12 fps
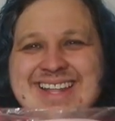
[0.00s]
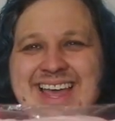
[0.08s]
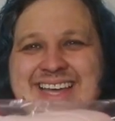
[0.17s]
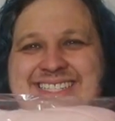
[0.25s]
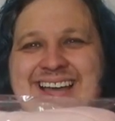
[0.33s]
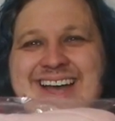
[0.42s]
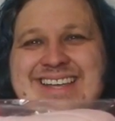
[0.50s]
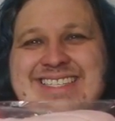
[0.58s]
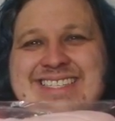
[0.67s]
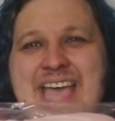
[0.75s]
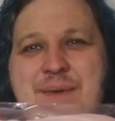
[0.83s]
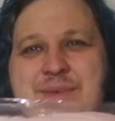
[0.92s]
like a dark
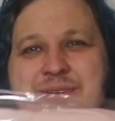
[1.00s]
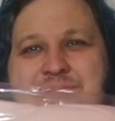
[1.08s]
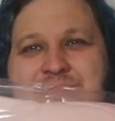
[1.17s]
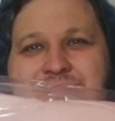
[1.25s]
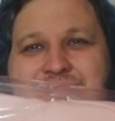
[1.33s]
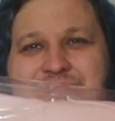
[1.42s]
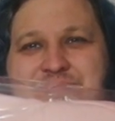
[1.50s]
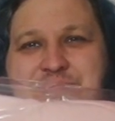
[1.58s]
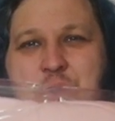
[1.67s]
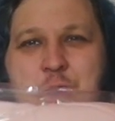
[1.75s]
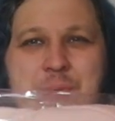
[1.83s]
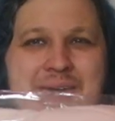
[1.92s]
salmon
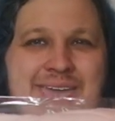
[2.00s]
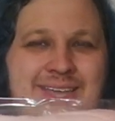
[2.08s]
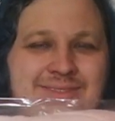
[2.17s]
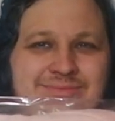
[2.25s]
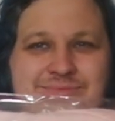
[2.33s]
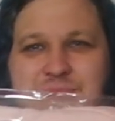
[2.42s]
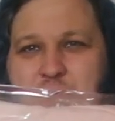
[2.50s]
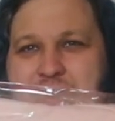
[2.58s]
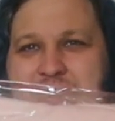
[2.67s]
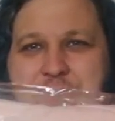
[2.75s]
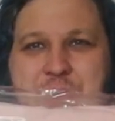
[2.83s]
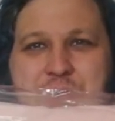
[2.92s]
Pooh Bear,
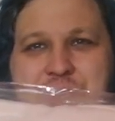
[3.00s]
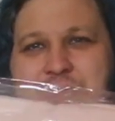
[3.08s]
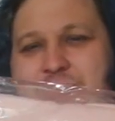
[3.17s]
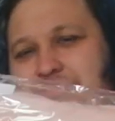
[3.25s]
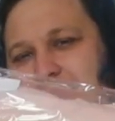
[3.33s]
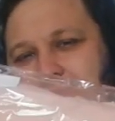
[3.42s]
Winnie the Pooh